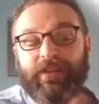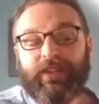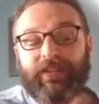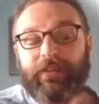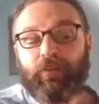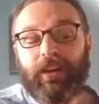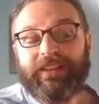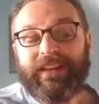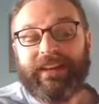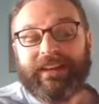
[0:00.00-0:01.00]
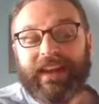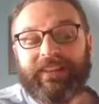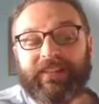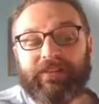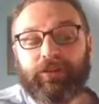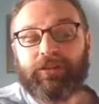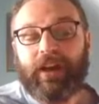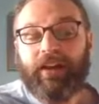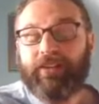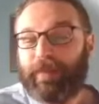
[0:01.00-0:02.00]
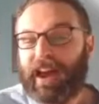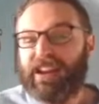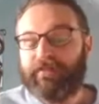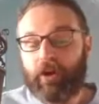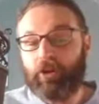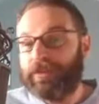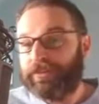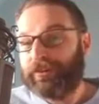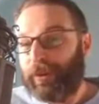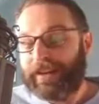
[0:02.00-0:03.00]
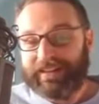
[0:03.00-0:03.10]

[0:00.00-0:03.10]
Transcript: This is what DNA Center does by default. This is why